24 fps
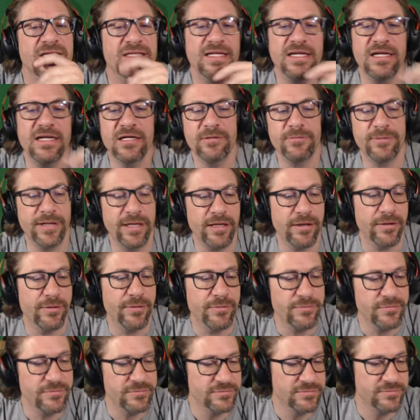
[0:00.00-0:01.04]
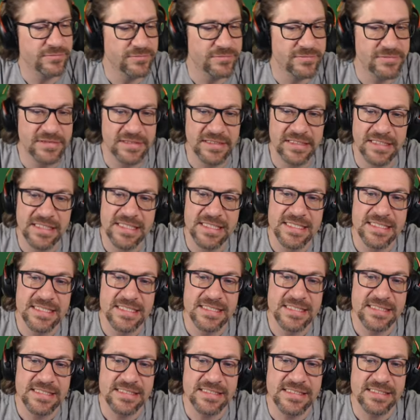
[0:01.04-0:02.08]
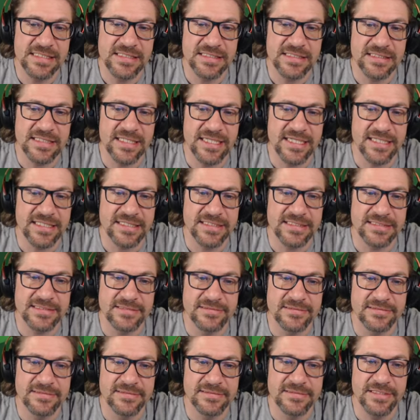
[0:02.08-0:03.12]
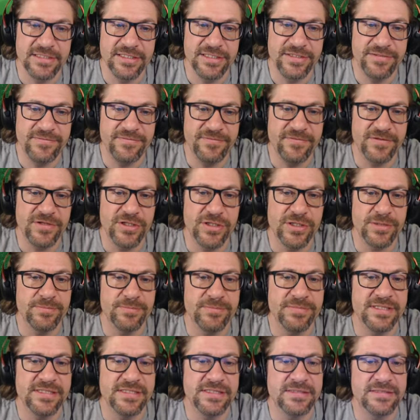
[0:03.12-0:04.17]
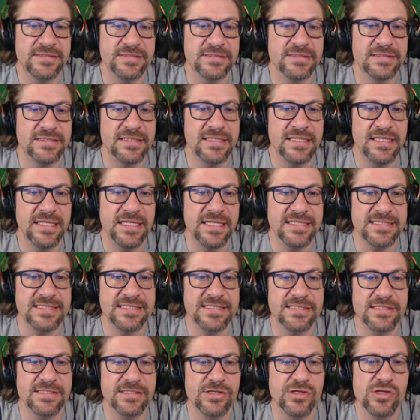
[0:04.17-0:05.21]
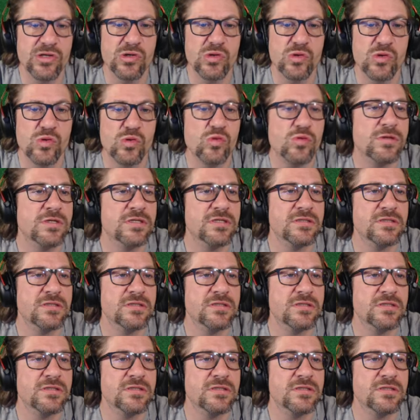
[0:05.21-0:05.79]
Here we go. Select. Confirmed. Let's go.